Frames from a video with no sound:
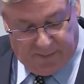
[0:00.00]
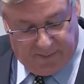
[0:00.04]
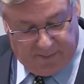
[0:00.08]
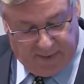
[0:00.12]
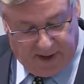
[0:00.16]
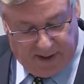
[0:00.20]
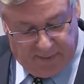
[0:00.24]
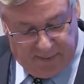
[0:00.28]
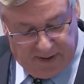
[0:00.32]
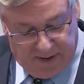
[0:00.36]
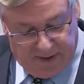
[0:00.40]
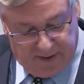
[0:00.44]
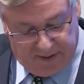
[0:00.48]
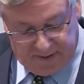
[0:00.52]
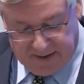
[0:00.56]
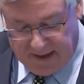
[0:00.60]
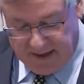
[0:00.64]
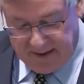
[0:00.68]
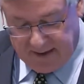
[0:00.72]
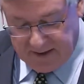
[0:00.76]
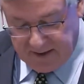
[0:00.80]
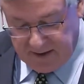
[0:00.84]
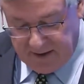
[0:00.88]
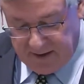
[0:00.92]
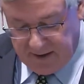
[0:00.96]
maybe
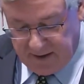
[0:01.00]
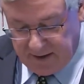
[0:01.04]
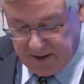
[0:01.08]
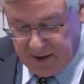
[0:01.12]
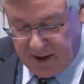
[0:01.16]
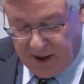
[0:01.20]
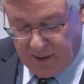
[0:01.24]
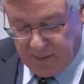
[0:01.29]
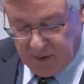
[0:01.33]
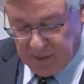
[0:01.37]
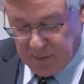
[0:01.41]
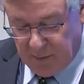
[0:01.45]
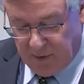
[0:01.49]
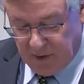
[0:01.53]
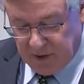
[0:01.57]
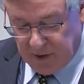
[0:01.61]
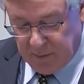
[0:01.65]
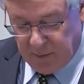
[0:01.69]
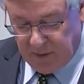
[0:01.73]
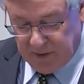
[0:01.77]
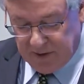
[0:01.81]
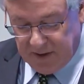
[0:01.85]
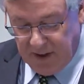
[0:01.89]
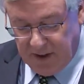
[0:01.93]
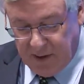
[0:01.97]
take as little time as
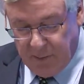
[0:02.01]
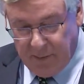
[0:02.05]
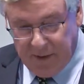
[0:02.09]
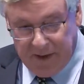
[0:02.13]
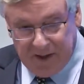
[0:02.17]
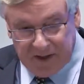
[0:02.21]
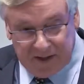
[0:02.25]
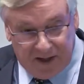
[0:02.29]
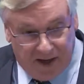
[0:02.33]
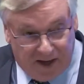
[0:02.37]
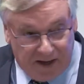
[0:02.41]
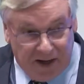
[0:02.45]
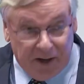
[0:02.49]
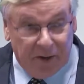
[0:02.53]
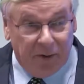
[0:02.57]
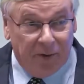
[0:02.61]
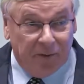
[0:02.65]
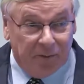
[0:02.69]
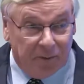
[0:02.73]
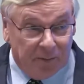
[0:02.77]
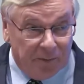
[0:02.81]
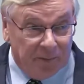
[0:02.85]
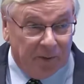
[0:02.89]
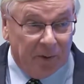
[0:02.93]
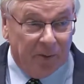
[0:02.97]
possible so that we can start
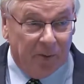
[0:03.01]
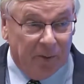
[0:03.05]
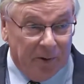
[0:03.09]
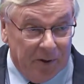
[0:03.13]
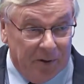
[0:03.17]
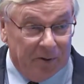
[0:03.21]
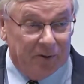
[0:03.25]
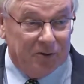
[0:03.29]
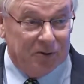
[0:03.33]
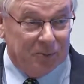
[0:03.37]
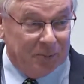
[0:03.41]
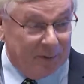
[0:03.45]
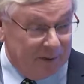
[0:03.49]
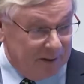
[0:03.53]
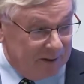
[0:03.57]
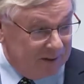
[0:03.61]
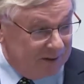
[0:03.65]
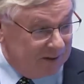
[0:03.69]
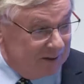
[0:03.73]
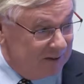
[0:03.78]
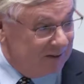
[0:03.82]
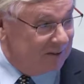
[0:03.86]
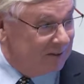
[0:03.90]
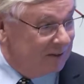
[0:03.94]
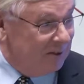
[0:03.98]
hearing from the real
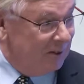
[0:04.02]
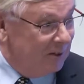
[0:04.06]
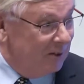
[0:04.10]
speakers,